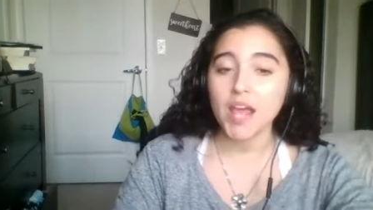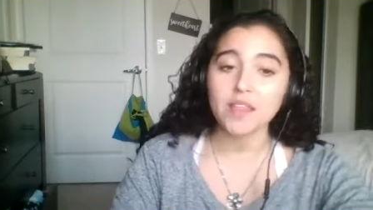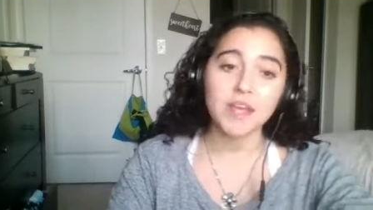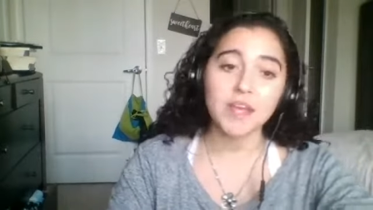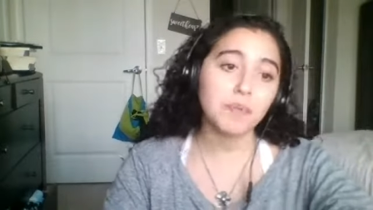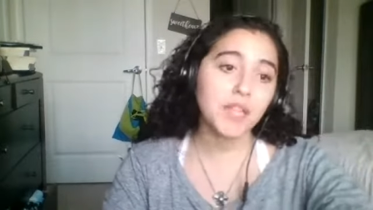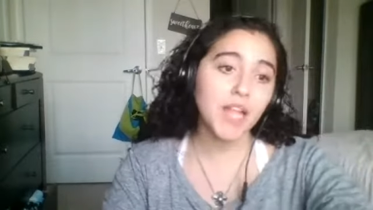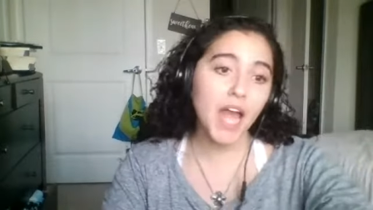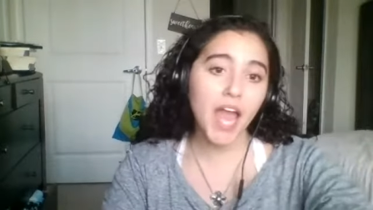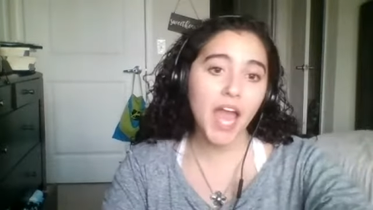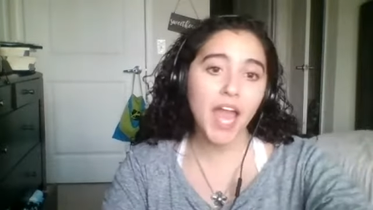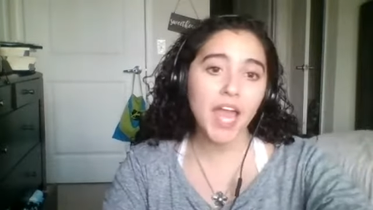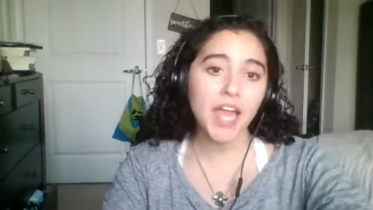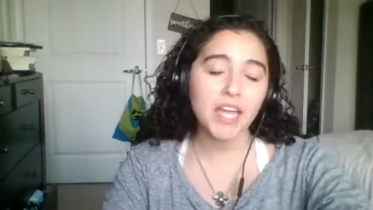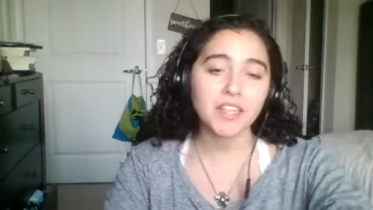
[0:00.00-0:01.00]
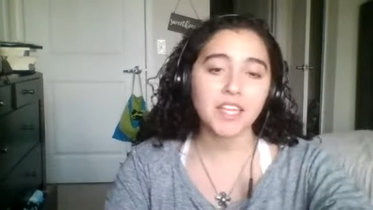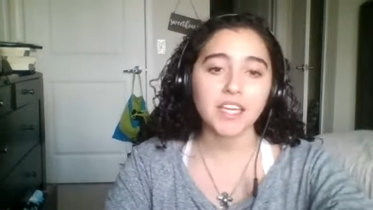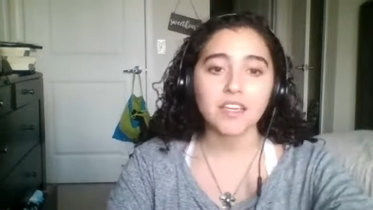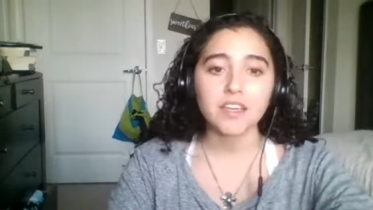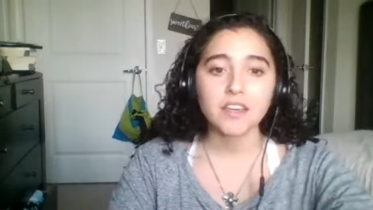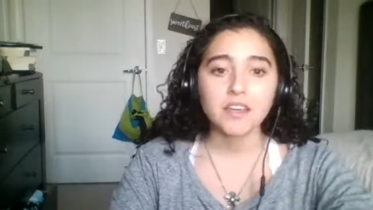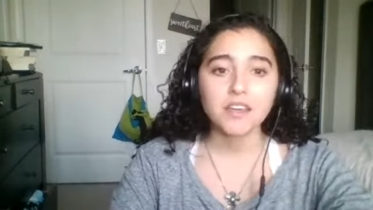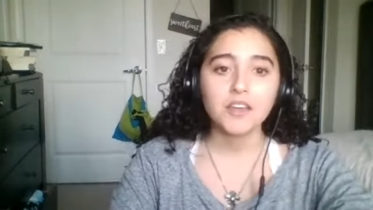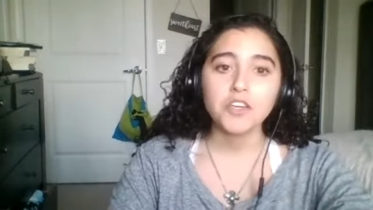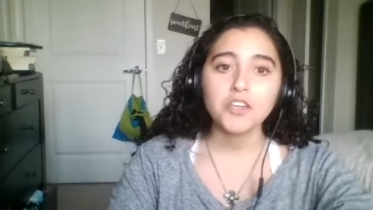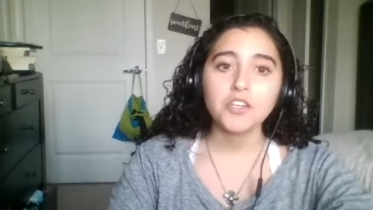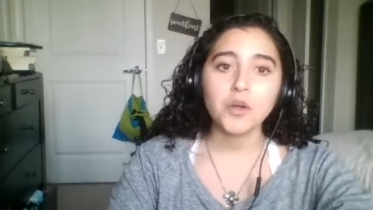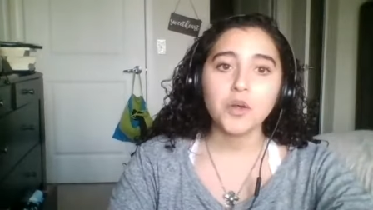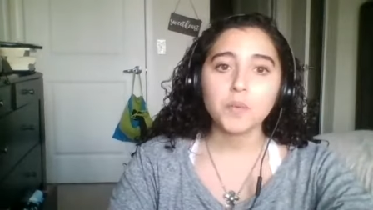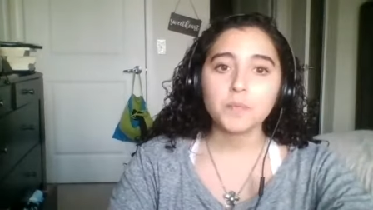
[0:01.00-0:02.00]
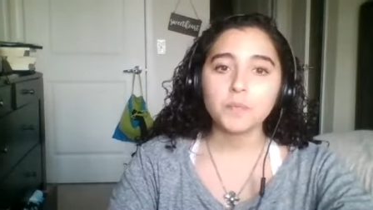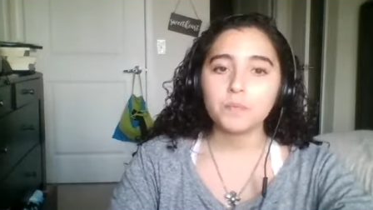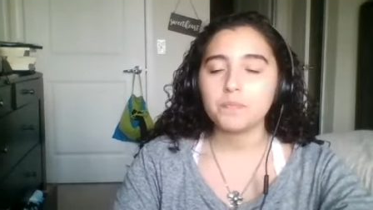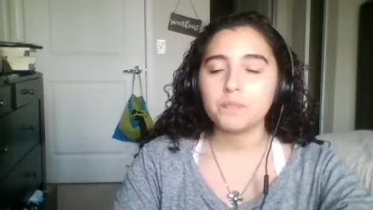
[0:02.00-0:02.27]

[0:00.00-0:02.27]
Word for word: and they play and like, you know, mm-hmm.